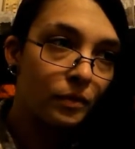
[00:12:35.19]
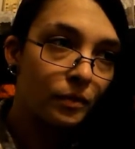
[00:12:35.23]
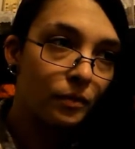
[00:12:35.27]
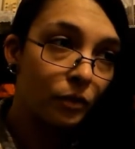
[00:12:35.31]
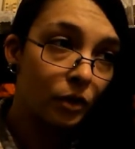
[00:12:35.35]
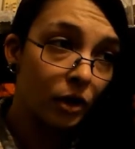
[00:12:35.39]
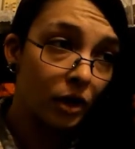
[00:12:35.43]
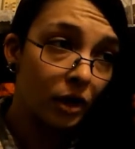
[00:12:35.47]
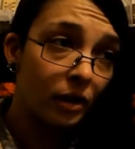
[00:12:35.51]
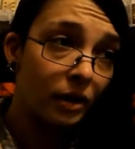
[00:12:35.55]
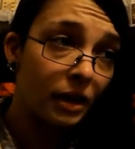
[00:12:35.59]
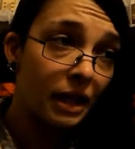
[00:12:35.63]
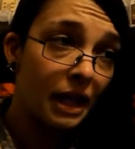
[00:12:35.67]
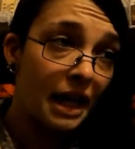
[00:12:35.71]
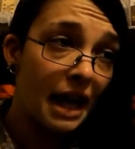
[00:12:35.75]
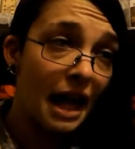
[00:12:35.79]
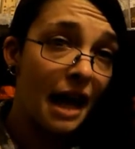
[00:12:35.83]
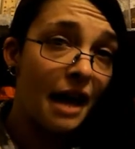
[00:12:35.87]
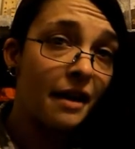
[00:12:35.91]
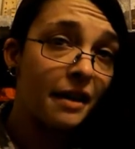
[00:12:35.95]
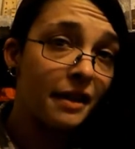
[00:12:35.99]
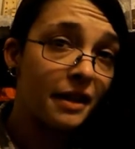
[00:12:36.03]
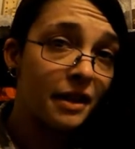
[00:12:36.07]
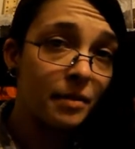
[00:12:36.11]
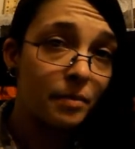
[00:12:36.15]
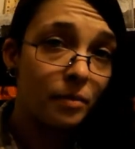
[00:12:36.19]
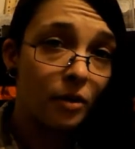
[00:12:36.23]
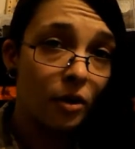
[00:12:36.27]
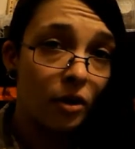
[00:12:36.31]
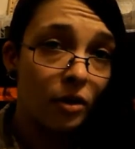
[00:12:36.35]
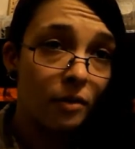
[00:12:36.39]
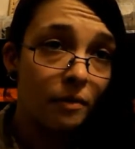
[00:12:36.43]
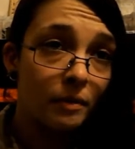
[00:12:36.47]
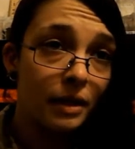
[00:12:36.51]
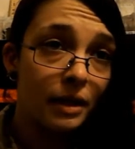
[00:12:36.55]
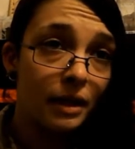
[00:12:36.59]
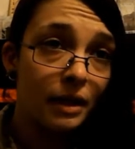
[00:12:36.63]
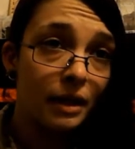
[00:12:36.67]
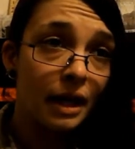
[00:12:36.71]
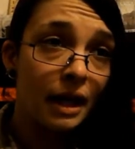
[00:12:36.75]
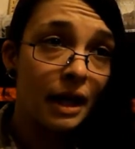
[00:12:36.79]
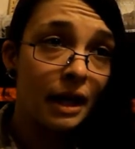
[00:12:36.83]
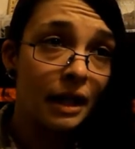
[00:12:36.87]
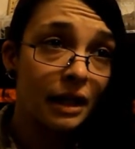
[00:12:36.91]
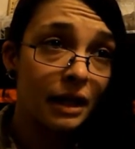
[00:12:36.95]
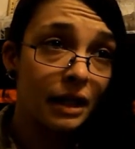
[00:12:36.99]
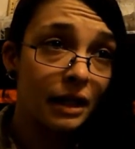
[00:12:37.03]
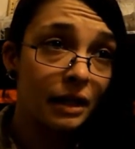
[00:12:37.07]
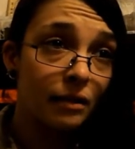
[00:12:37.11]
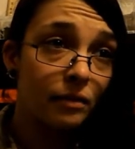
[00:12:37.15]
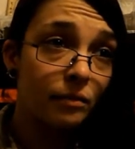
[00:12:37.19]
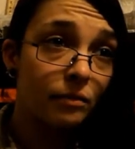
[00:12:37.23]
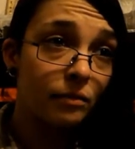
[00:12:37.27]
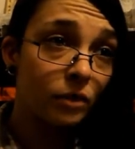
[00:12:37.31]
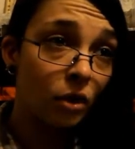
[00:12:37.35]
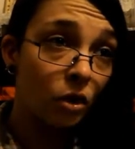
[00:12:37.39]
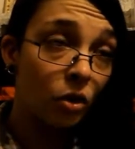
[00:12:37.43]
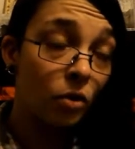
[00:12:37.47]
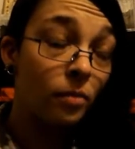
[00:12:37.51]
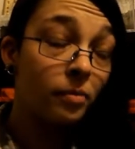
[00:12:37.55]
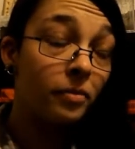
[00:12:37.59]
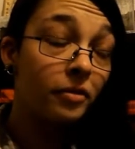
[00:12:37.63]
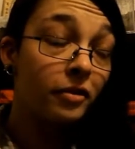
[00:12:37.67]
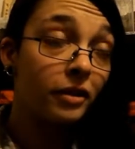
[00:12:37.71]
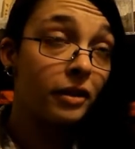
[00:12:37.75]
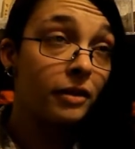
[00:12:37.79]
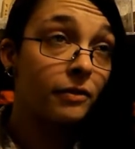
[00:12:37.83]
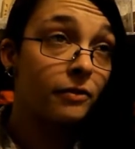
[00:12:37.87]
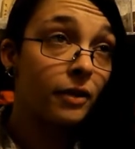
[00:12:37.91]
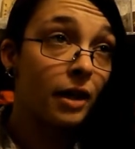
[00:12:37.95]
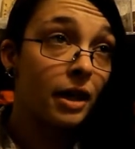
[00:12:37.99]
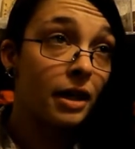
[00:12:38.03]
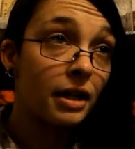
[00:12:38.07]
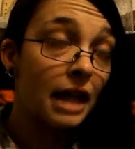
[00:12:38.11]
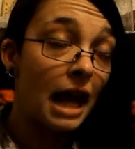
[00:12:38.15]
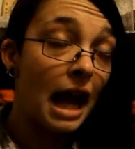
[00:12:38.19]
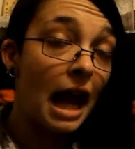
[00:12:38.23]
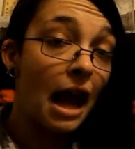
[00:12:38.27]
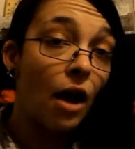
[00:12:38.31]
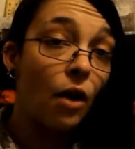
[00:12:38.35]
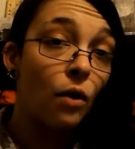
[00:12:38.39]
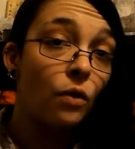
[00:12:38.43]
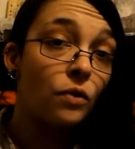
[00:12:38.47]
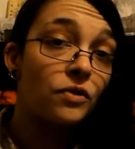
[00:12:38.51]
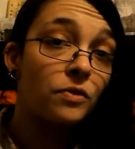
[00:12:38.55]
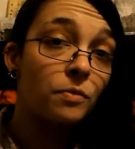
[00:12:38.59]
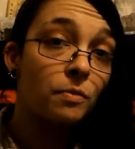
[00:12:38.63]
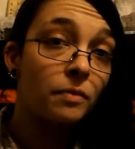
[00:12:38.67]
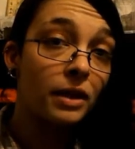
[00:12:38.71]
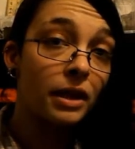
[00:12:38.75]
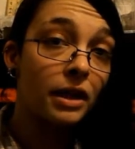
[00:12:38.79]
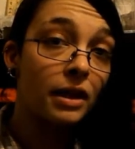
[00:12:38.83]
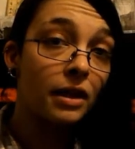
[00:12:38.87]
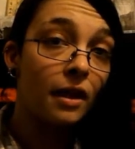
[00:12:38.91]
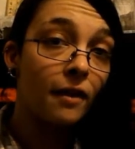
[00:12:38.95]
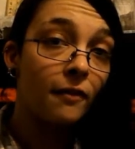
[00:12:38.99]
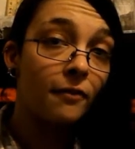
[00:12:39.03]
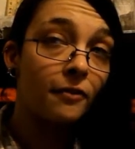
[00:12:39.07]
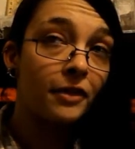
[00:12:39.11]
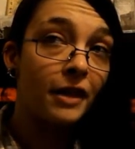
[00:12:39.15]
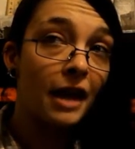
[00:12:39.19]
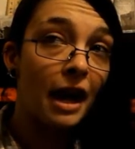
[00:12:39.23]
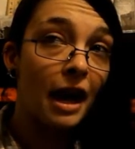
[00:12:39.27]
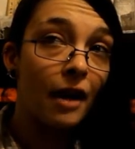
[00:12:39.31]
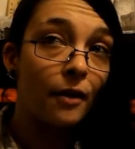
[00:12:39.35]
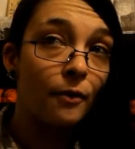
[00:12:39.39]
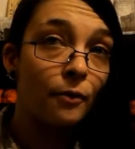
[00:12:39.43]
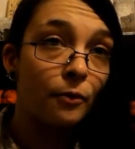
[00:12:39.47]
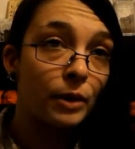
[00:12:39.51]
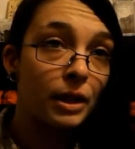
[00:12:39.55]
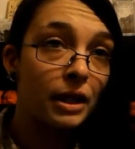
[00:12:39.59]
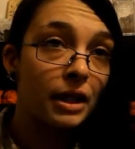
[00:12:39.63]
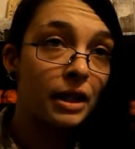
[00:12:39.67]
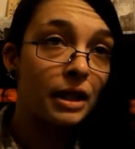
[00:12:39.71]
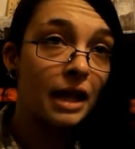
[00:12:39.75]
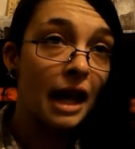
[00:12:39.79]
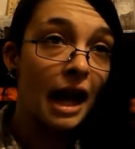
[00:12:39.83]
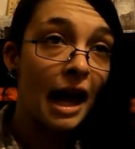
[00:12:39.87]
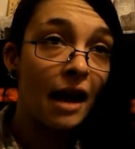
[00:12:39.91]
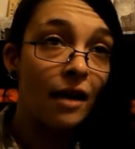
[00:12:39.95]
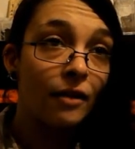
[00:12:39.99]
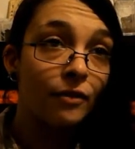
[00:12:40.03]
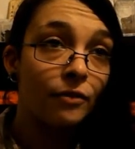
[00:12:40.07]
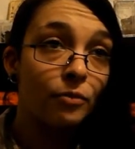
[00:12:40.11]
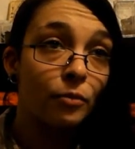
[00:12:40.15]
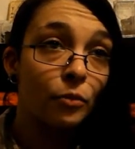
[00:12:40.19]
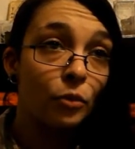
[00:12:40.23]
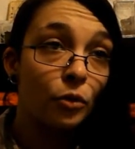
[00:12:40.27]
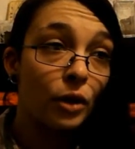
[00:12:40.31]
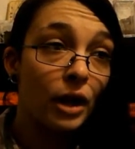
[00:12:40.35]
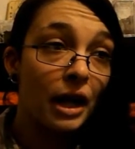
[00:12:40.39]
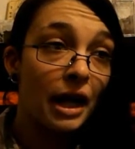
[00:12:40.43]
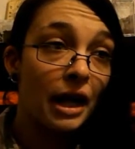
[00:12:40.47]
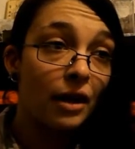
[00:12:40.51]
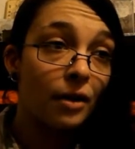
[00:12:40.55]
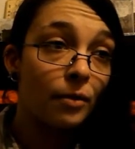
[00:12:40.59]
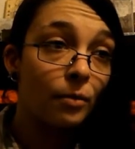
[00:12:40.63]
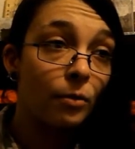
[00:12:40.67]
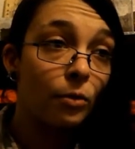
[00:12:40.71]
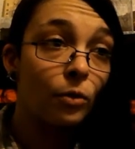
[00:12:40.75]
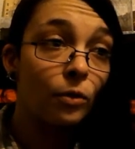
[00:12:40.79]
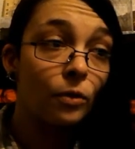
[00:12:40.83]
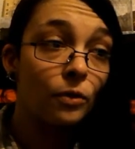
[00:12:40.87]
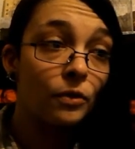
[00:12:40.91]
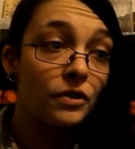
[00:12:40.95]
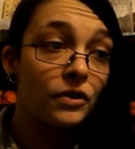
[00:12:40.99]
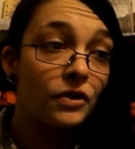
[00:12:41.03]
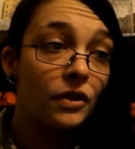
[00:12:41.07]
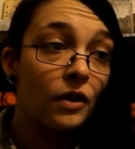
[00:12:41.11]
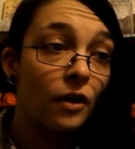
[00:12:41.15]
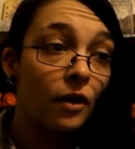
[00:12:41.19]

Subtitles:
we're going to get out of the apartment and hopefully find a house big enough that we can have more animals.